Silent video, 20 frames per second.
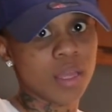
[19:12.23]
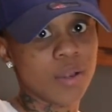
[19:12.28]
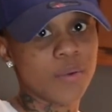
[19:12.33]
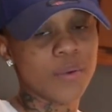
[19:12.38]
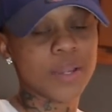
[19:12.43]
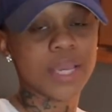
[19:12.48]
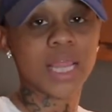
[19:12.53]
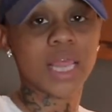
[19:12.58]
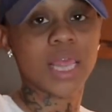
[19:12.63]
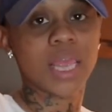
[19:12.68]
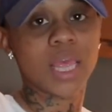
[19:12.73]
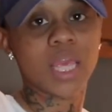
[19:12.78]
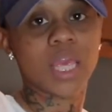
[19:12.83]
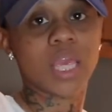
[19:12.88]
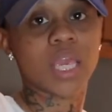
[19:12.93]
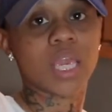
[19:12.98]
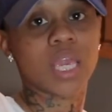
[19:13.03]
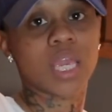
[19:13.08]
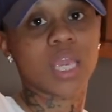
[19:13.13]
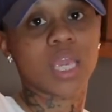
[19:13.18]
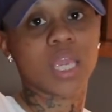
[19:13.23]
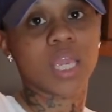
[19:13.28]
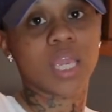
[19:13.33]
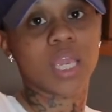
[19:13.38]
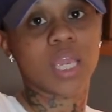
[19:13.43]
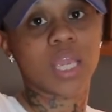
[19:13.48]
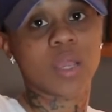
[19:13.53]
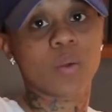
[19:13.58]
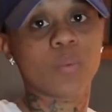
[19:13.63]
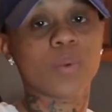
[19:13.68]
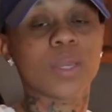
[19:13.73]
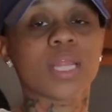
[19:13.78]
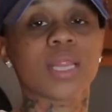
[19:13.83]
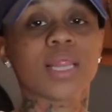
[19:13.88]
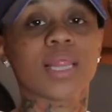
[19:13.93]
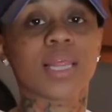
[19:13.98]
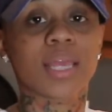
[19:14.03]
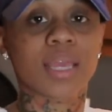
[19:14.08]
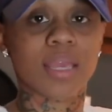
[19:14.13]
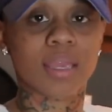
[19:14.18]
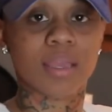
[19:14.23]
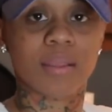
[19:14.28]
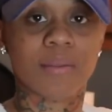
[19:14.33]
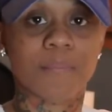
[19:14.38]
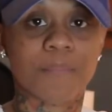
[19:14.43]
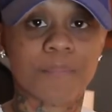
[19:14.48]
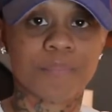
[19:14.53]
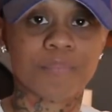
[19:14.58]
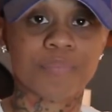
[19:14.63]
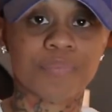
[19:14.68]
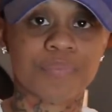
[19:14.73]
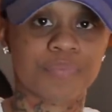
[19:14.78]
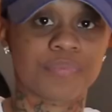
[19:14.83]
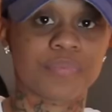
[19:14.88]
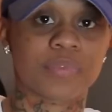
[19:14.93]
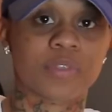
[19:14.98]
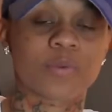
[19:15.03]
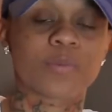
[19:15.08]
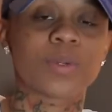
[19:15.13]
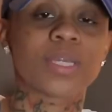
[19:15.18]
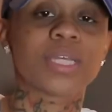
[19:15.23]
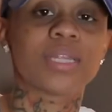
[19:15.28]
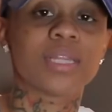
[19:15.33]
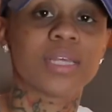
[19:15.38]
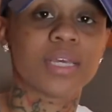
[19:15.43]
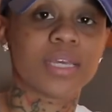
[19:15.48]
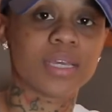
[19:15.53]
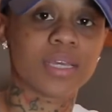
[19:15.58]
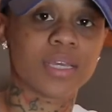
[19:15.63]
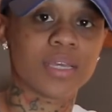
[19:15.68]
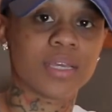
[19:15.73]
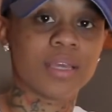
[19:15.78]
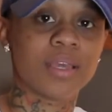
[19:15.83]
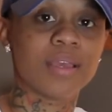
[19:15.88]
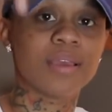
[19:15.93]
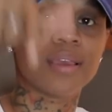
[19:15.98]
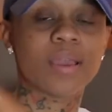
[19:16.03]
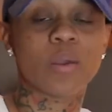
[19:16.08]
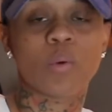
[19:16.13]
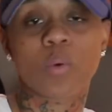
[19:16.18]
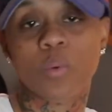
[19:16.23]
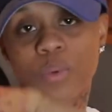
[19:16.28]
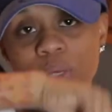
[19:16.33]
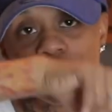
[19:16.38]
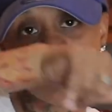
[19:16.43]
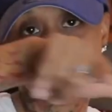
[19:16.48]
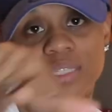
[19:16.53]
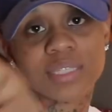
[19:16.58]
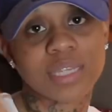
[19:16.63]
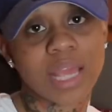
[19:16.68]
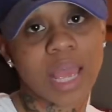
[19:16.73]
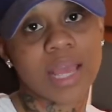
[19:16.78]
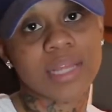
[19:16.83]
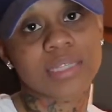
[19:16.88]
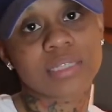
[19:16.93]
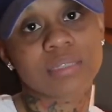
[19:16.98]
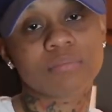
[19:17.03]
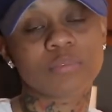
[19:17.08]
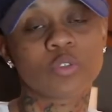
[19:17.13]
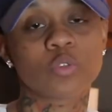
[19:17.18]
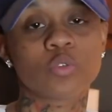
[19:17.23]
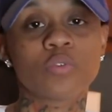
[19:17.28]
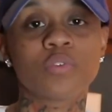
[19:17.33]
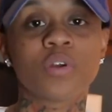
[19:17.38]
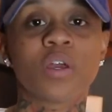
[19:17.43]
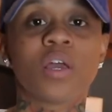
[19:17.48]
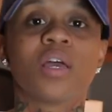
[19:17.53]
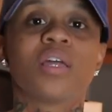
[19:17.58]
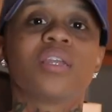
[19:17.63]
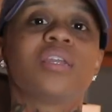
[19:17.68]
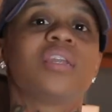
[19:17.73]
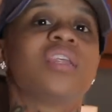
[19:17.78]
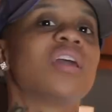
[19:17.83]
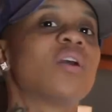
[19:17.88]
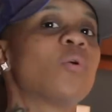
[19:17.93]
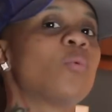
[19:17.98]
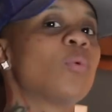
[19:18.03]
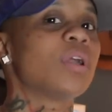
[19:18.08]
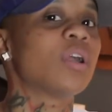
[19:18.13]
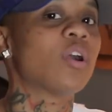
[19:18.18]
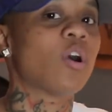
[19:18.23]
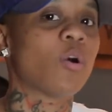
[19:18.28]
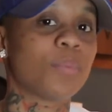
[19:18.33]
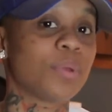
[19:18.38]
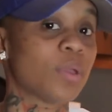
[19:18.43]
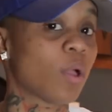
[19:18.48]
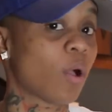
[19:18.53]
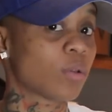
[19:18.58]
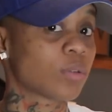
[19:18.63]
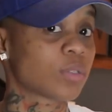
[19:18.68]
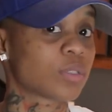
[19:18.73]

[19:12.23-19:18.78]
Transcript: we lit. We lit. We lit. And when we decide to move, then we're going to be on